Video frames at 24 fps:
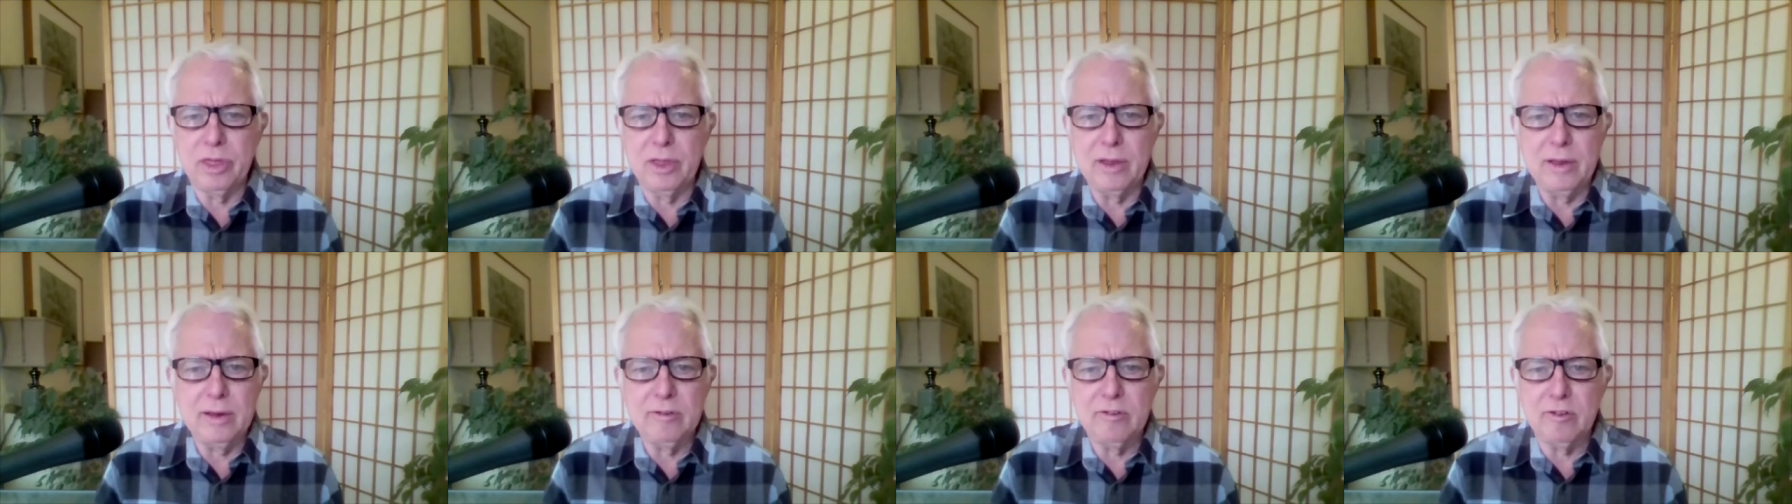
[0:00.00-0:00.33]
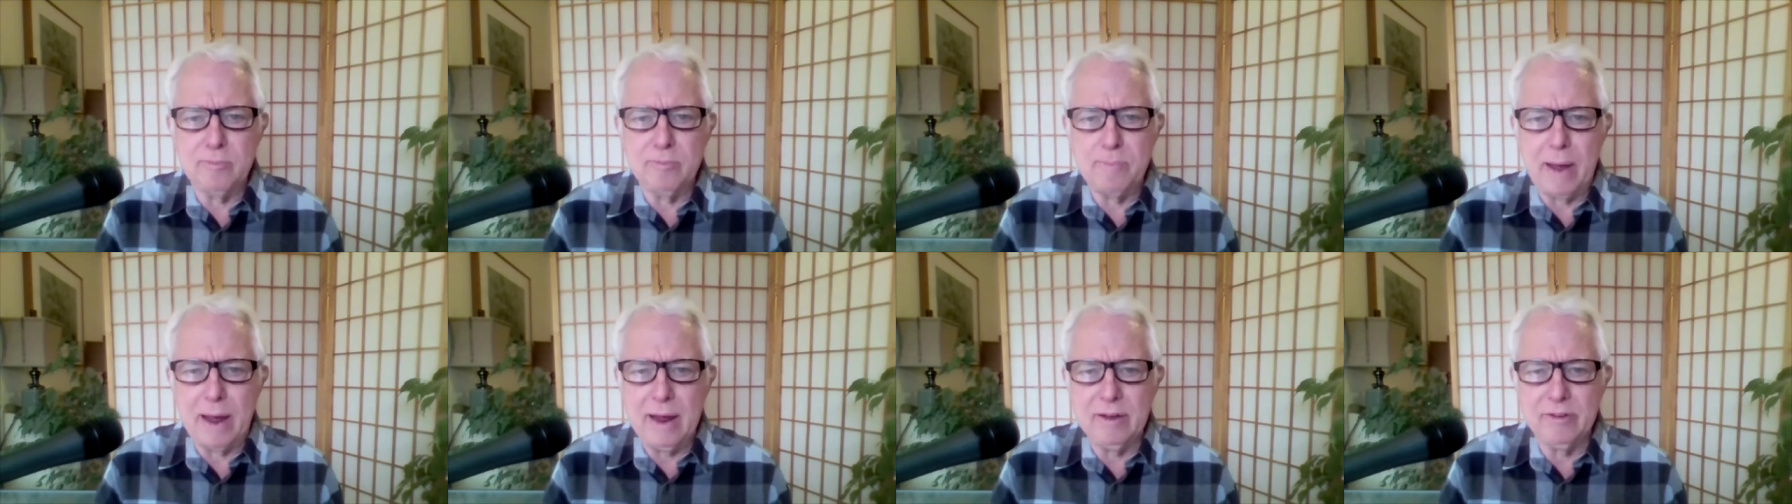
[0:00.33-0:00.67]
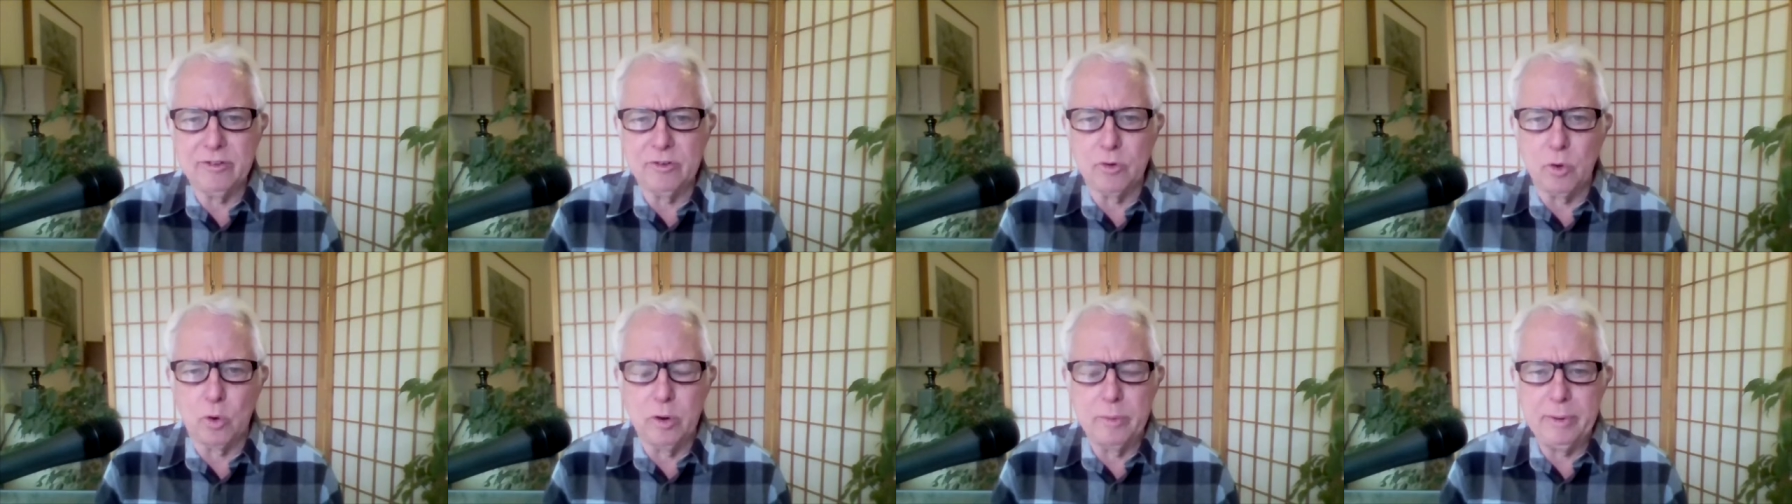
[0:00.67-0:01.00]
in
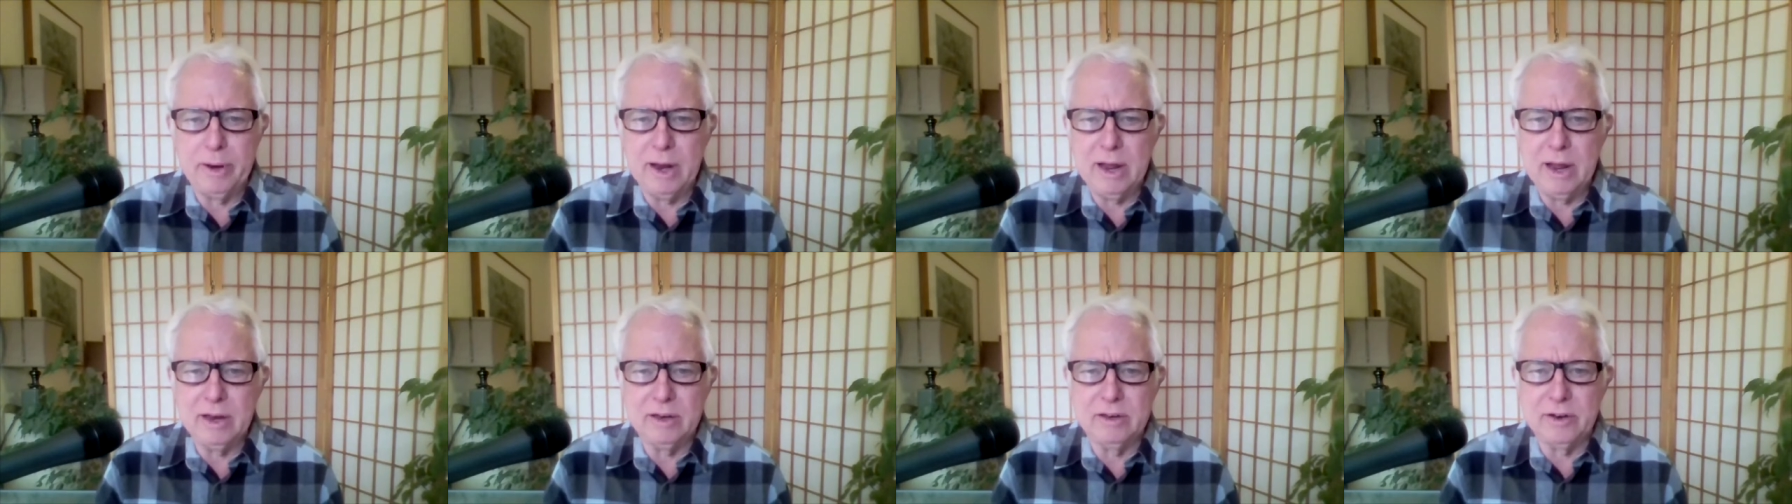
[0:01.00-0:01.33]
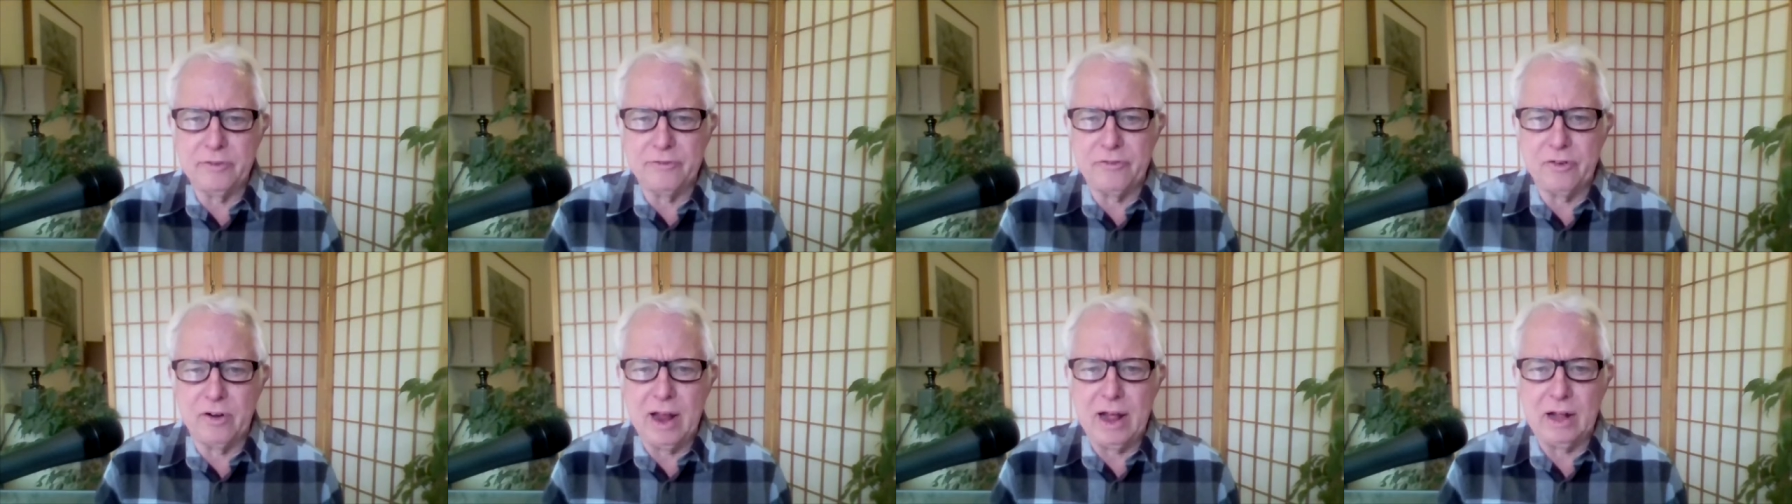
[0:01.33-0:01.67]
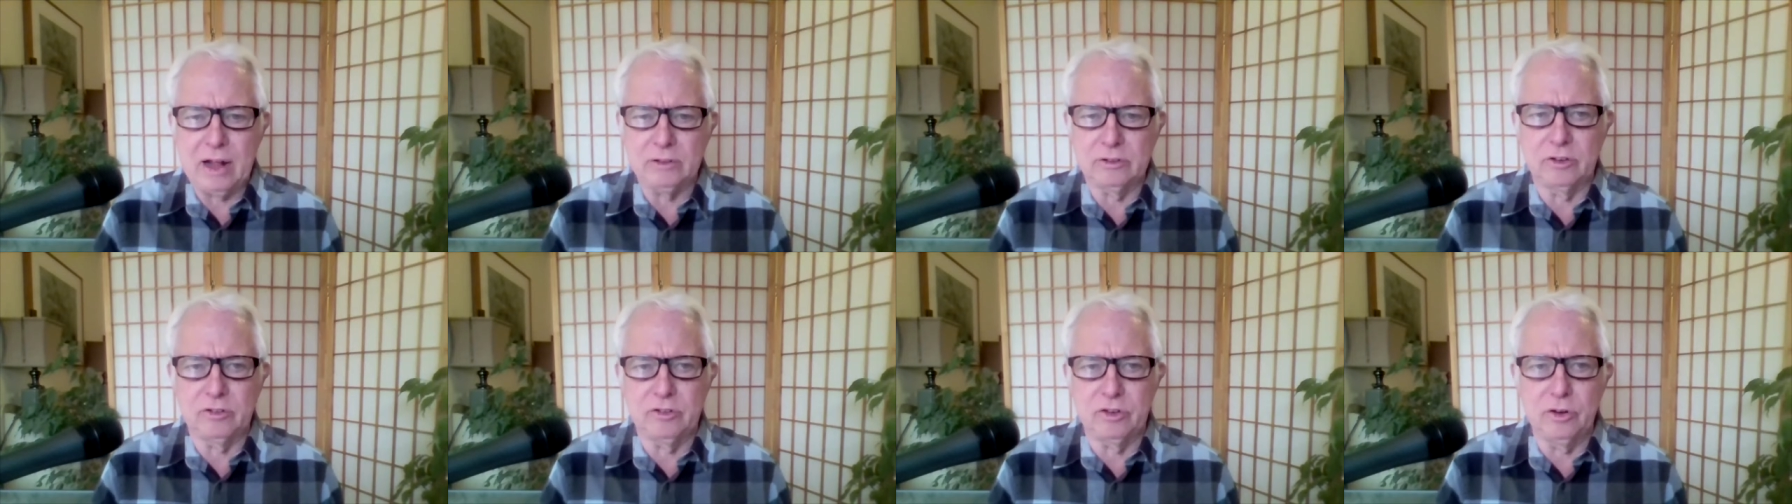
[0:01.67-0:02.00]
space, orbiting at different
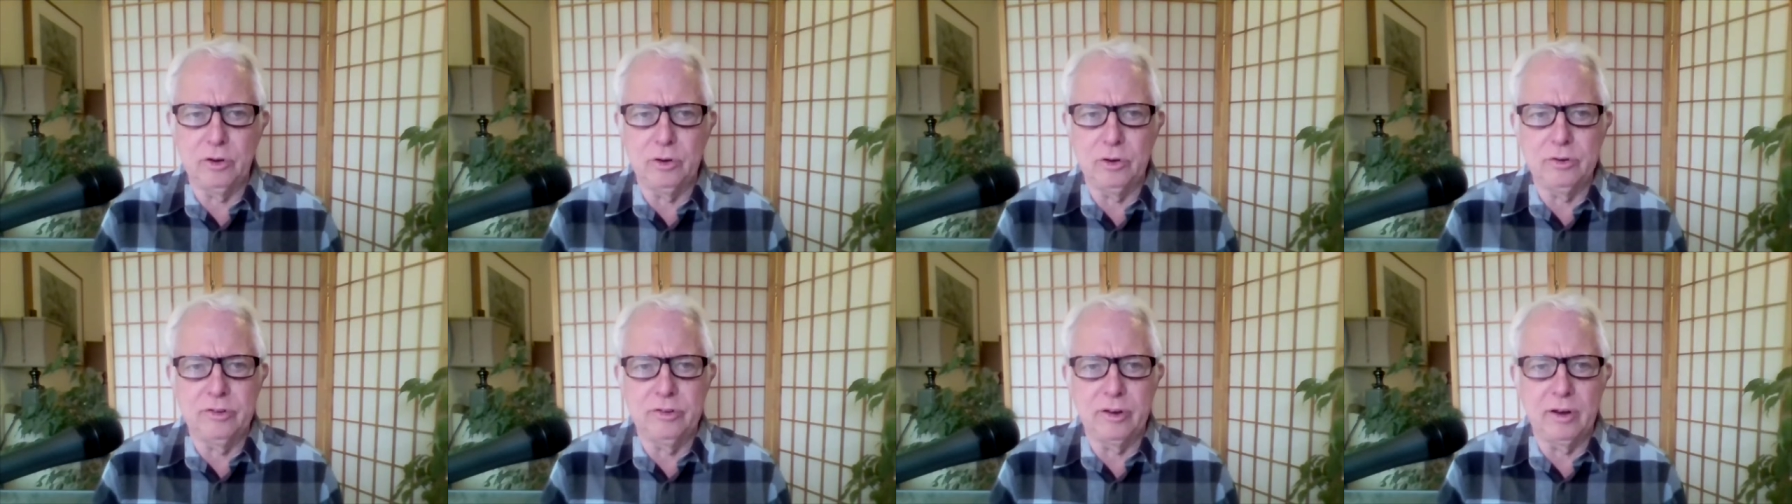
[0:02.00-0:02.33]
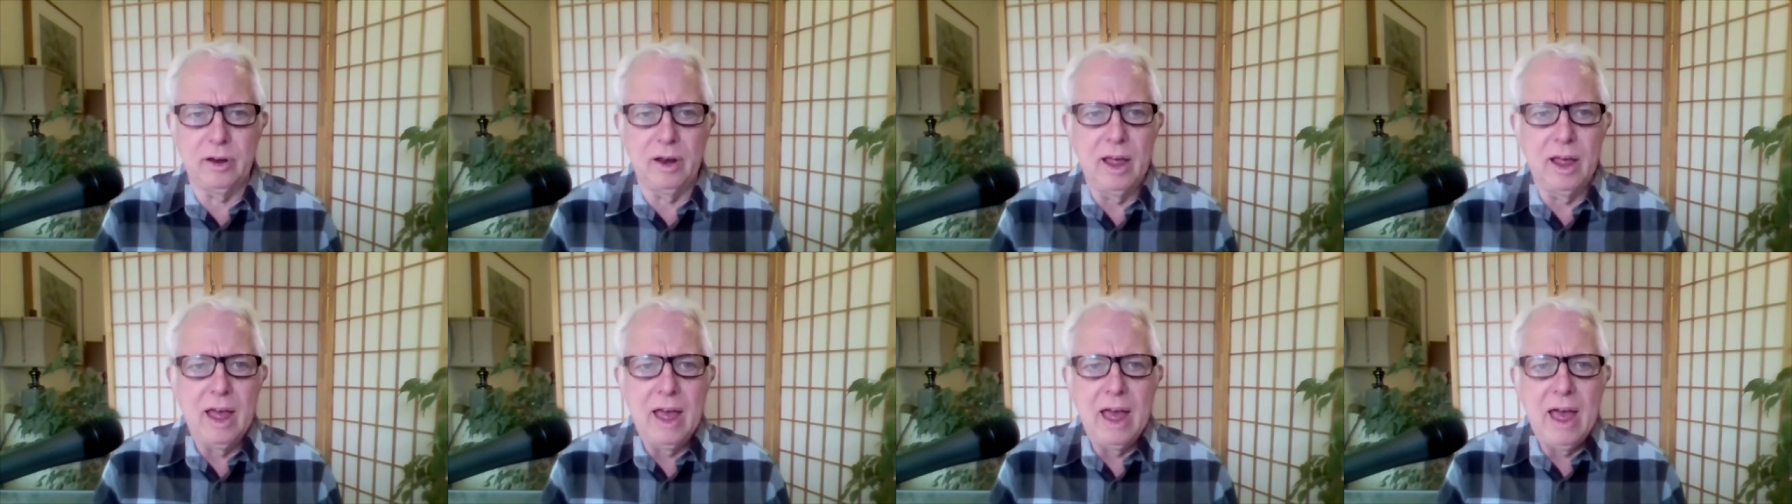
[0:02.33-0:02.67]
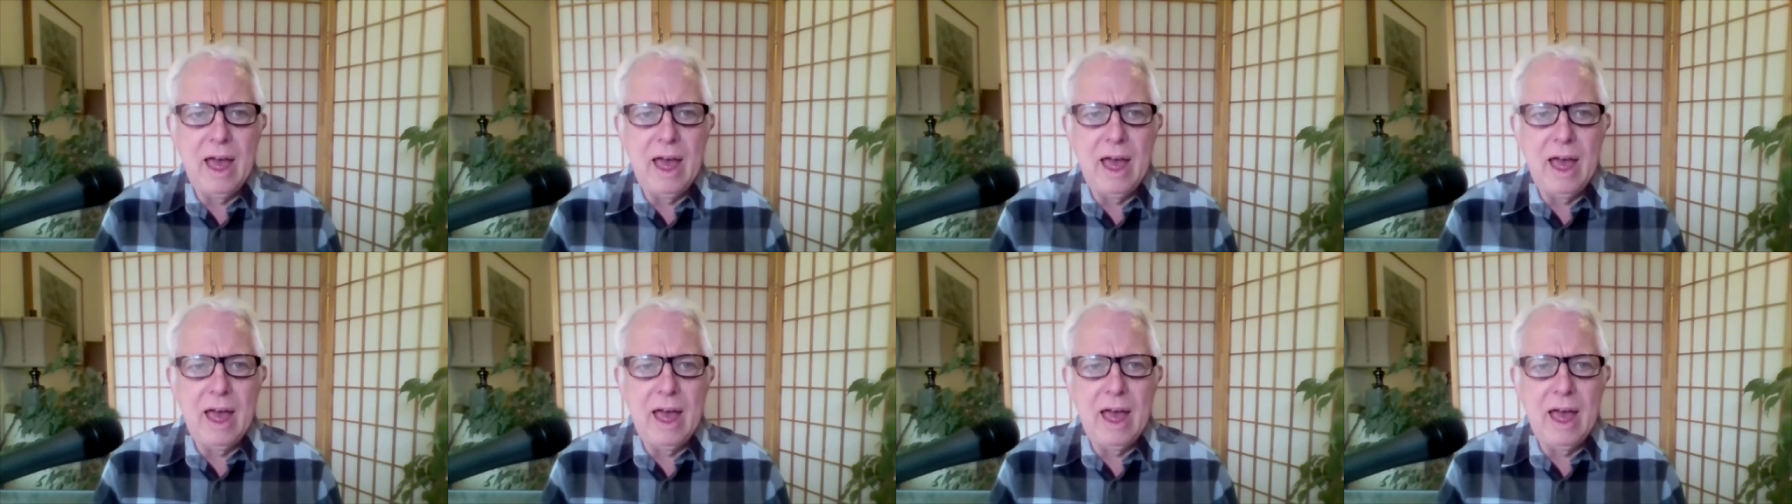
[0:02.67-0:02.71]
altitudes, and